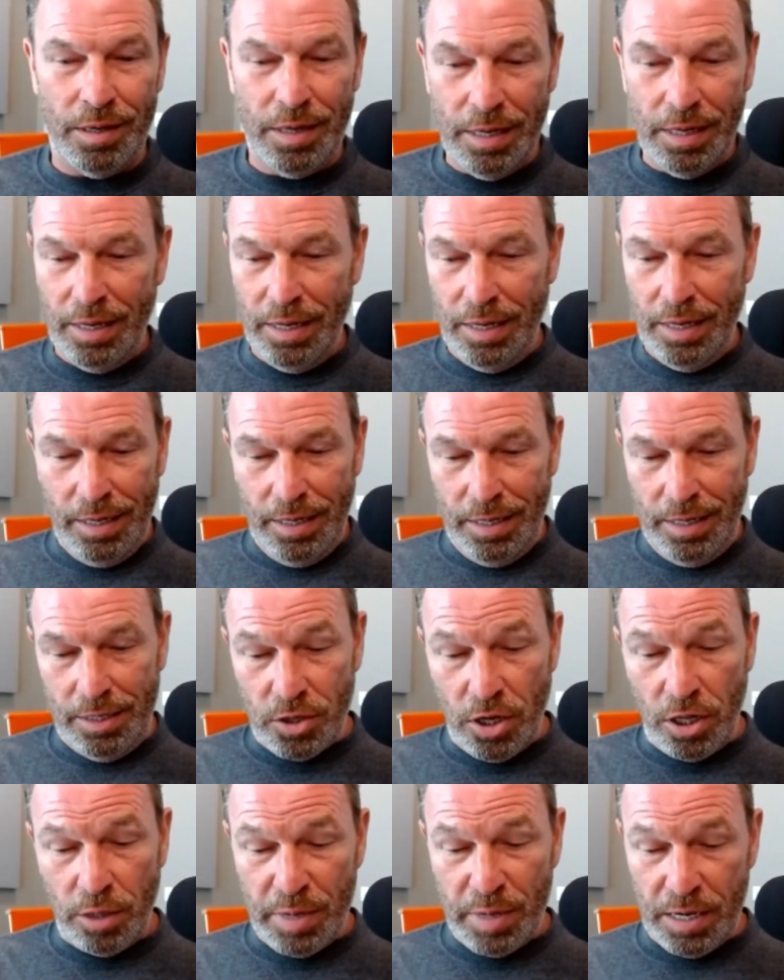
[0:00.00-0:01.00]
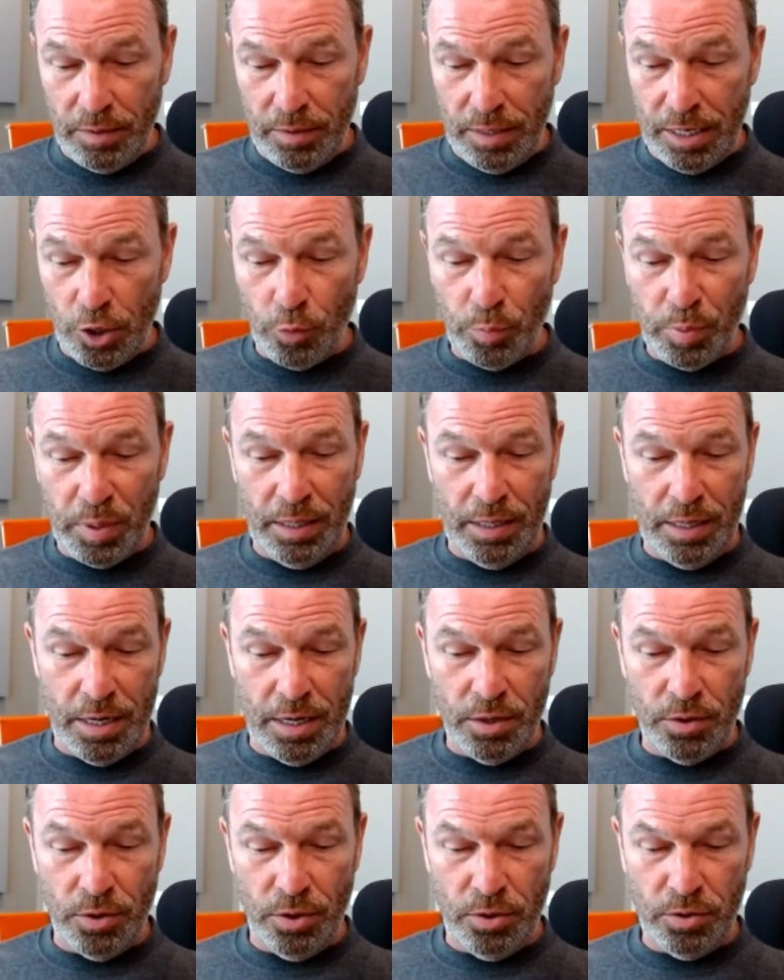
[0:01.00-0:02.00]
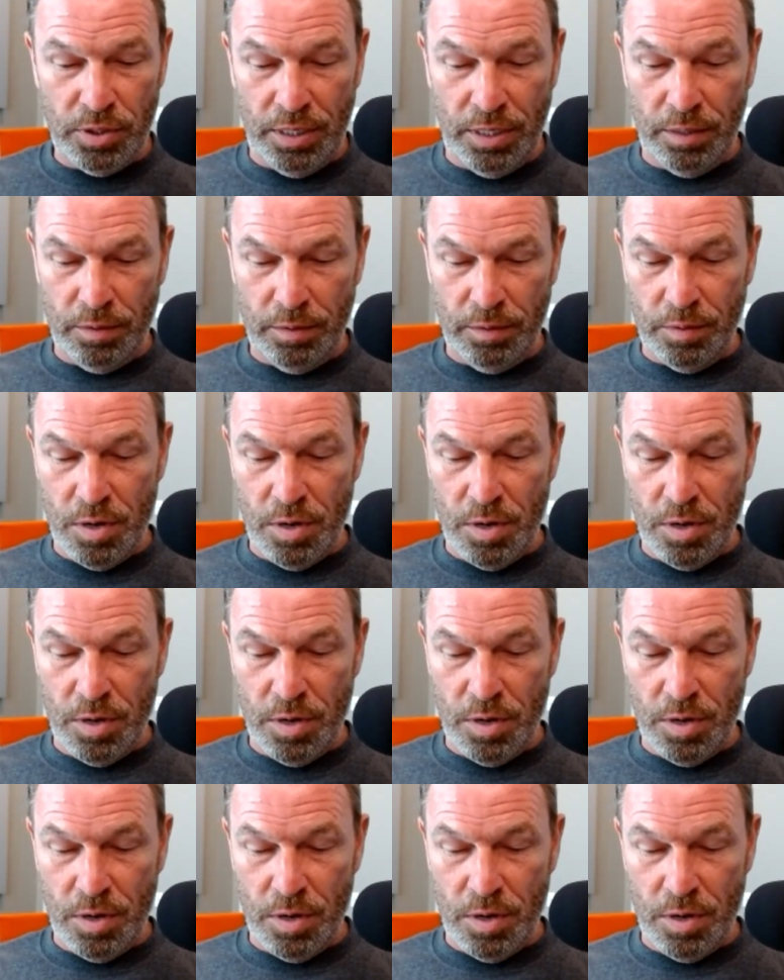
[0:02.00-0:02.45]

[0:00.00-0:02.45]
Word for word: And it's all about helping others and